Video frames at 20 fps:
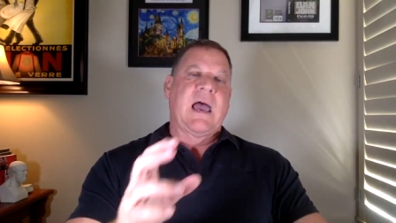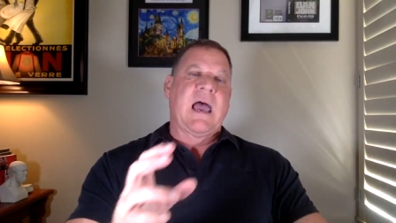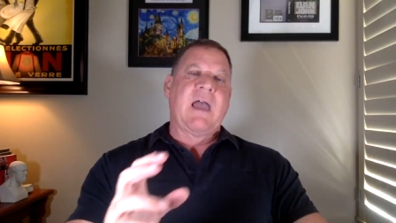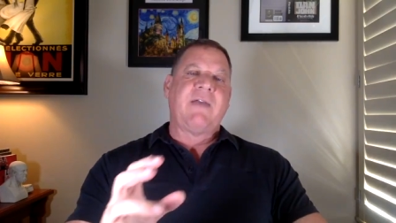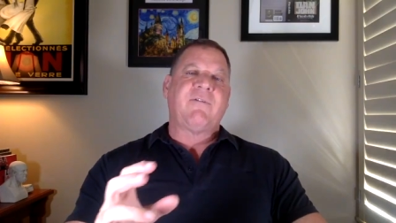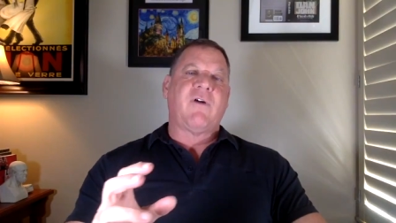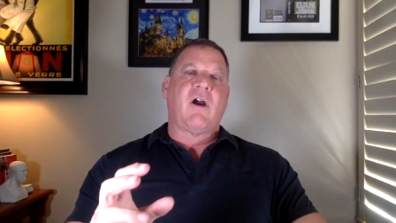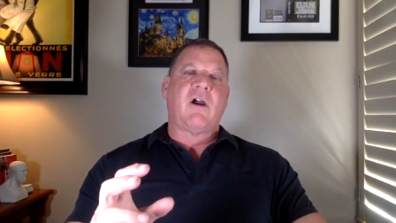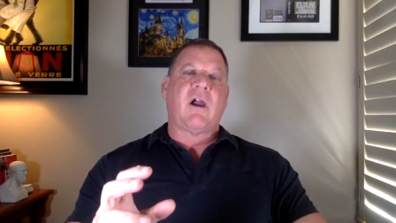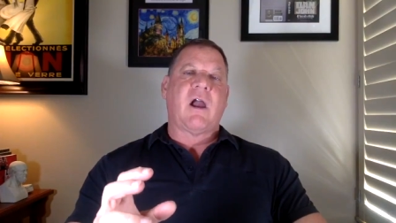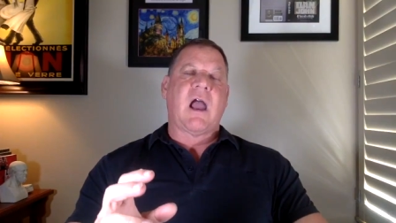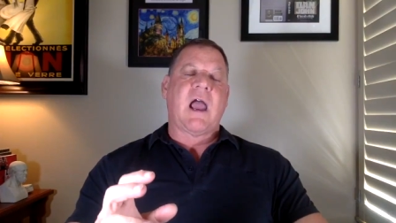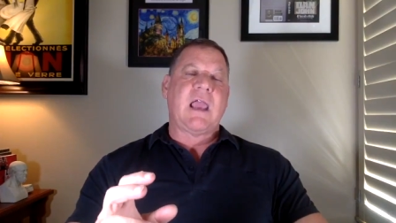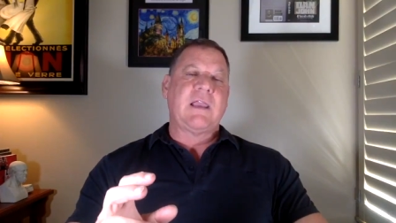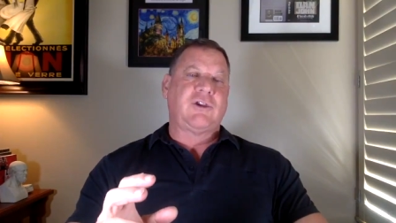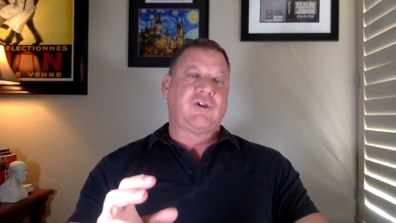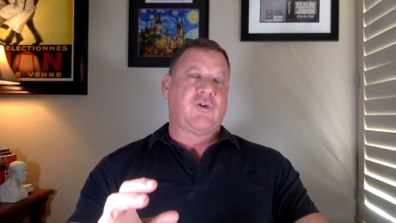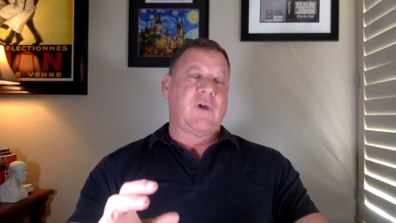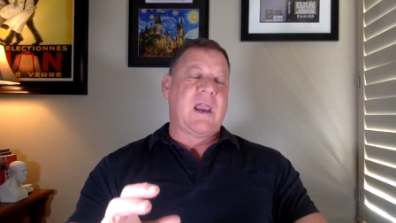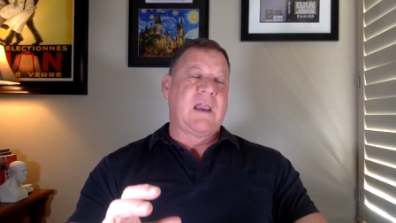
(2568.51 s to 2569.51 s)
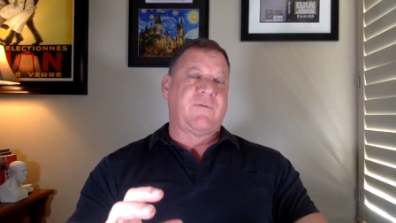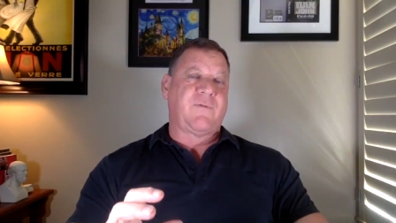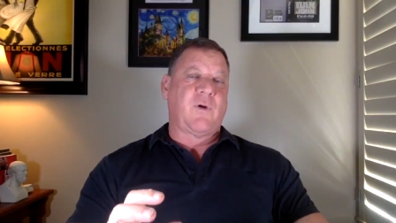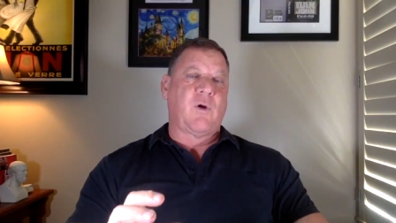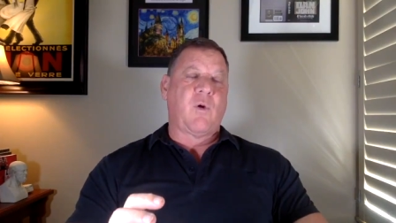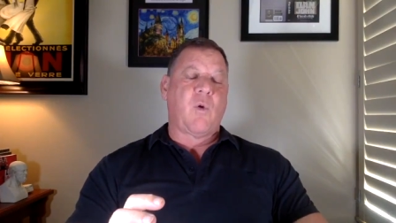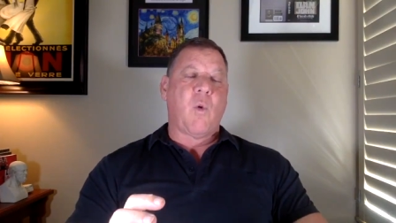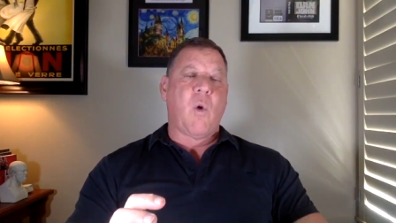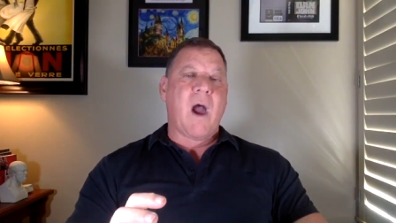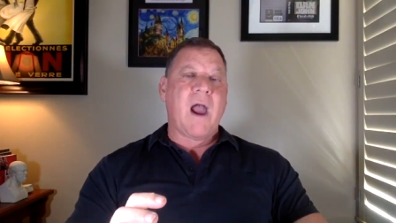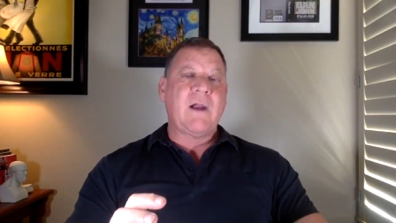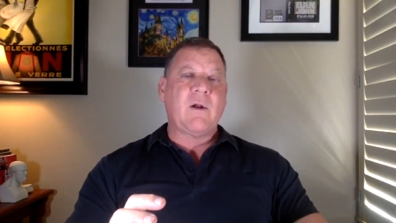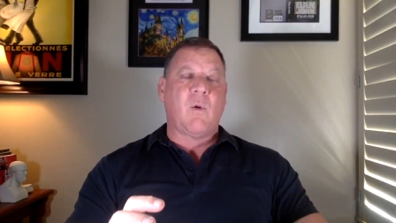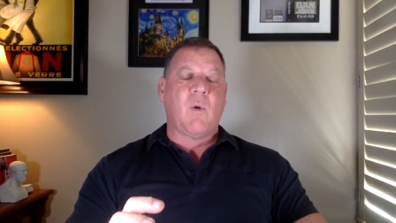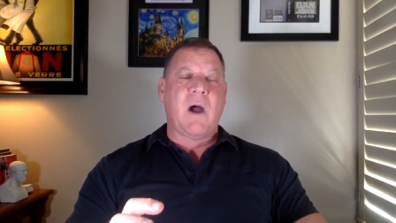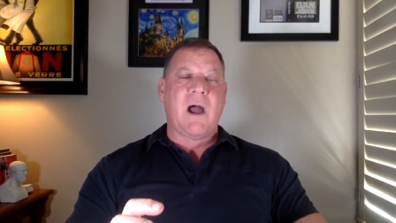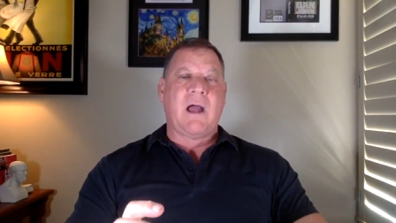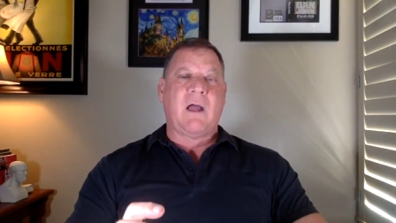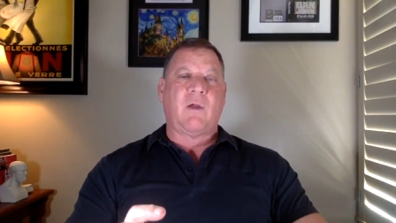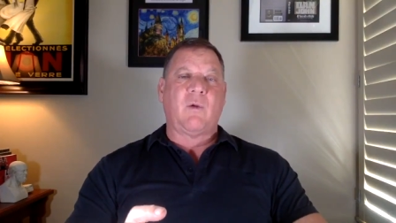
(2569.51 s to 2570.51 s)
I've I trained for quite a
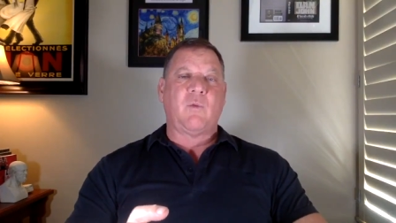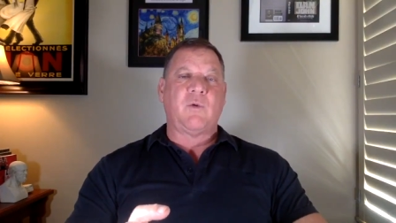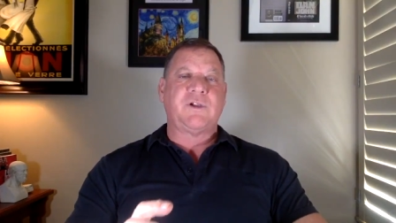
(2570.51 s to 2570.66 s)
while